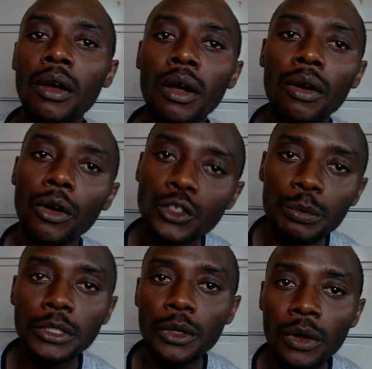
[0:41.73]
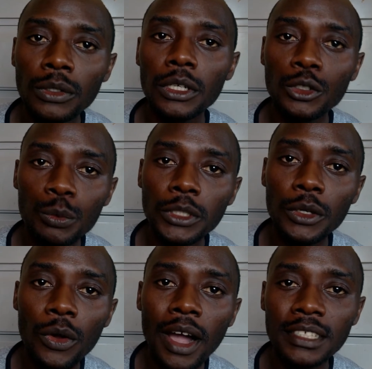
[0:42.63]

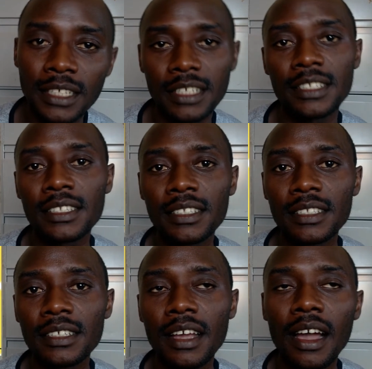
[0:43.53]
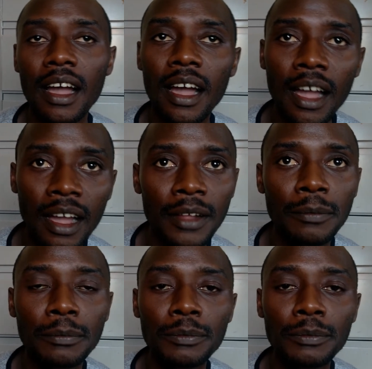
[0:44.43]
occupational hazards are